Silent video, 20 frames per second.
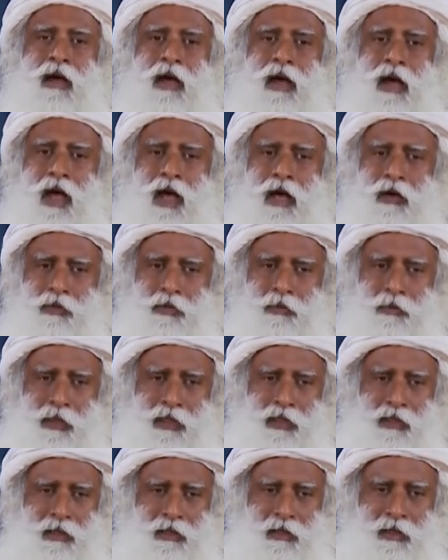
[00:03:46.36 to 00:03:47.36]
How do
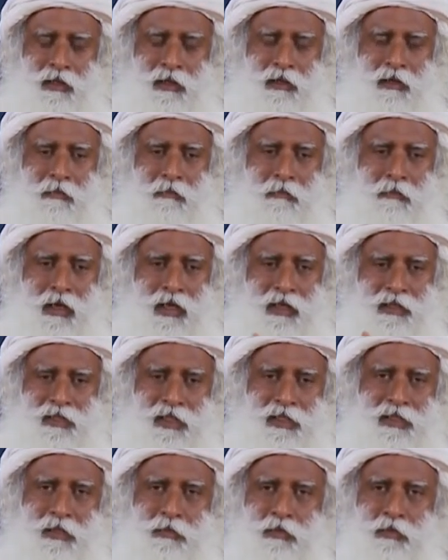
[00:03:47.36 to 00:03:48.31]
we make such